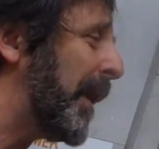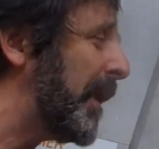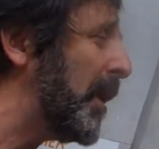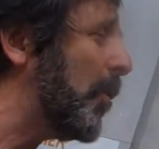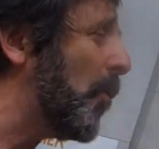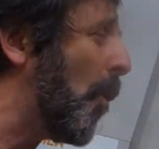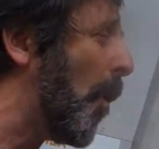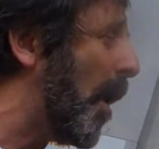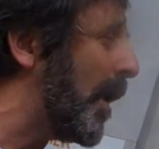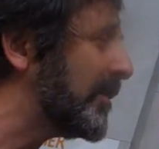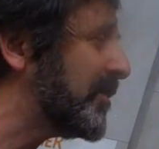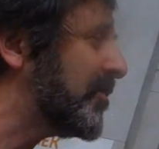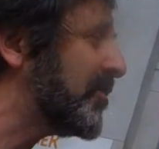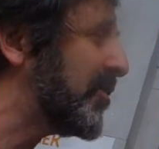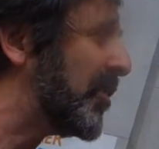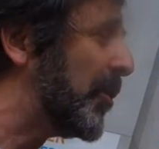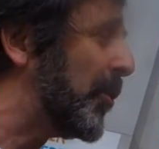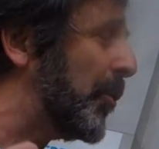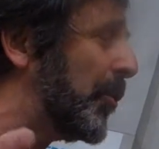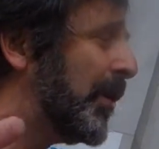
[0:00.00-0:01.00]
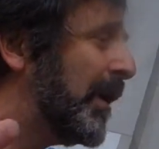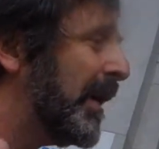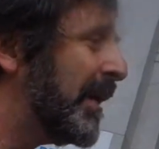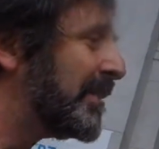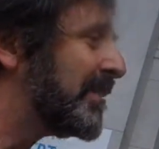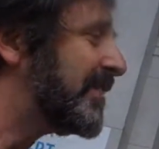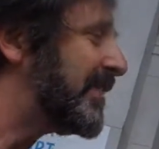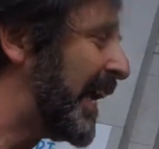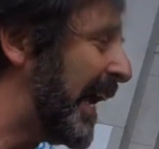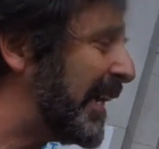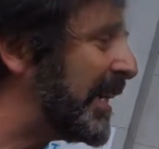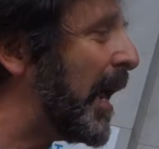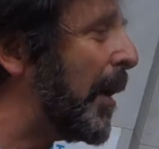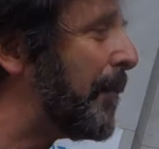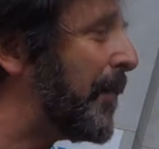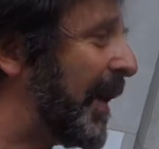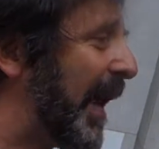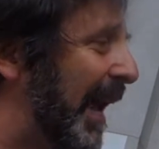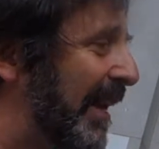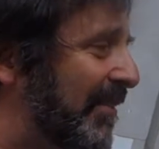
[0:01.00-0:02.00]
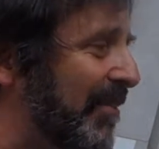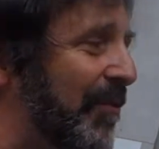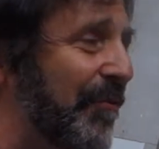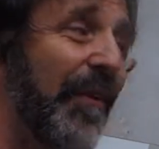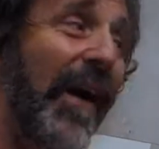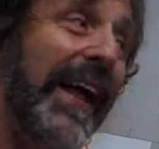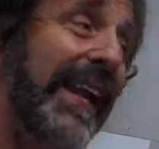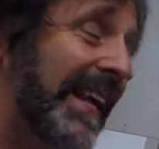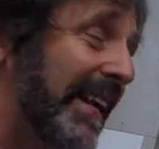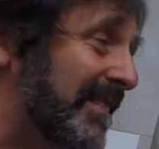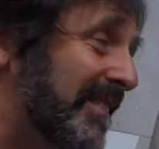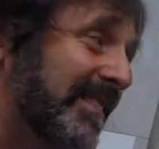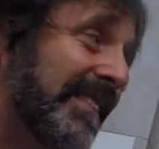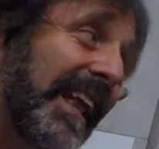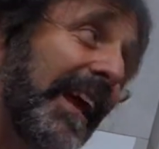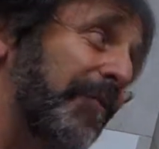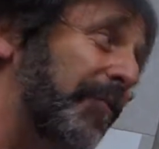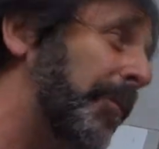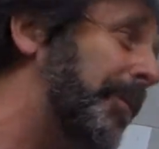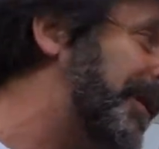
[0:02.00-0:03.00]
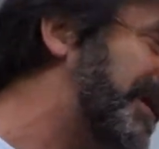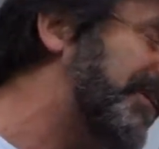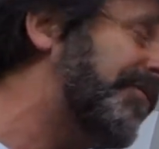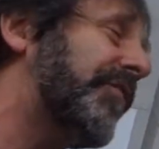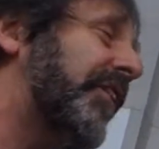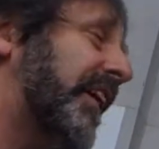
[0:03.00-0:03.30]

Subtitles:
who wants to stand up fight against slavery, because it